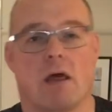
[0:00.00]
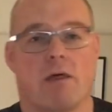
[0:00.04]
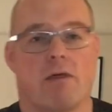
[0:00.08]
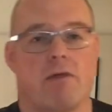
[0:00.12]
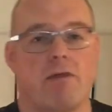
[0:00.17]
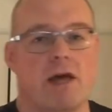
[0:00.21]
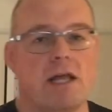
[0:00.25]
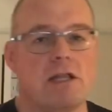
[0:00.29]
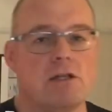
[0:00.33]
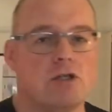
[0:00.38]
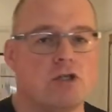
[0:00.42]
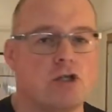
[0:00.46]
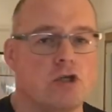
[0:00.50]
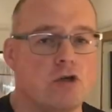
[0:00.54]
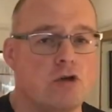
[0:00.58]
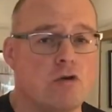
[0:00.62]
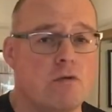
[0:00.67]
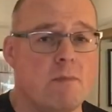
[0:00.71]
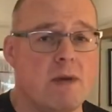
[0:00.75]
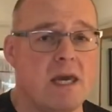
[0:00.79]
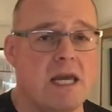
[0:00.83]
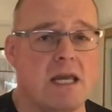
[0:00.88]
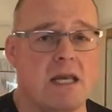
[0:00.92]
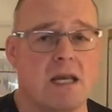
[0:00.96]
then
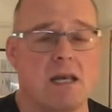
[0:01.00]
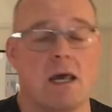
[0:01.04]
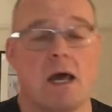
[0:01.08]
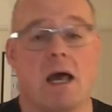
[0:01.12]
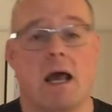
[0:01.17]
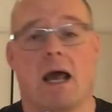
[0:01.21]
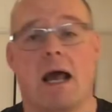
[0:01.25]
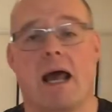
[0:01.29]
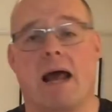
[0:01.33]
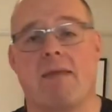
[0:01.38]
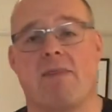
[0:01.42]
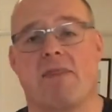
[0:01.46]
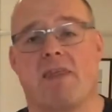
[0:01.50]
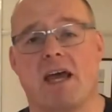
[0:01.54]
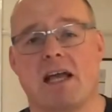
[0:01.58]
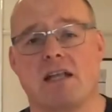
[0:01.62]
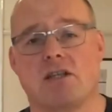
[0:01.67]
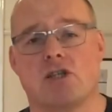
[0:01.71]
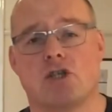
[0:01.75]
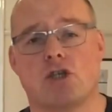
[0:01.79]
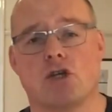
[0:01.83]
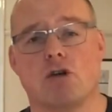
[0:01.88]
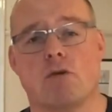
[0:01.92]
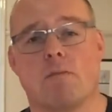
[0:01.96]
zoom in, and
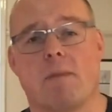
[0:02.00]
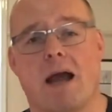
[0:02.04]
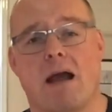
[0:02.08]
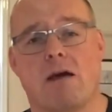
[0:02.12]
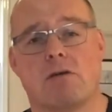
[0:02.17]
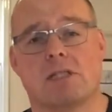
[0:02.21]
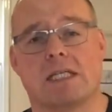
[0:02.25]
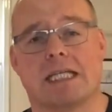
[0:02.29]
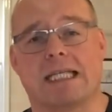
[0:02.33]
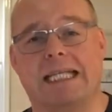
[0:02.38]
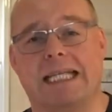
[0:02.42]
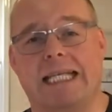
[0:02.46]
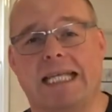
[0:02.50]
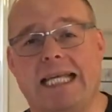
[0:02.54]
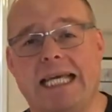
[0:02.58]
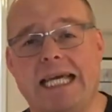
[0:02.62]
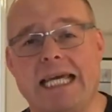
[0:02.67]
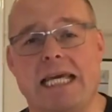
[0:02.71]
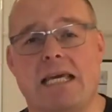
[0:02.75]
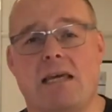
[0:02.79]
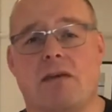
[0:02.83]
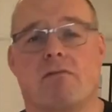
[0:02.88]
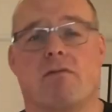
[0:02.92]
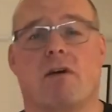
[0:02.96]
then zoom out and
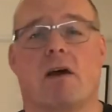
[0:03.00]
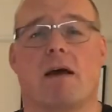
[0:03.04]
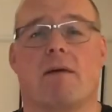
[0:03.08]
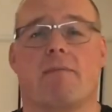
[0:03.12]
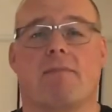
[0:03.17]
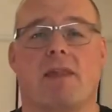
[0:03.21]
leave.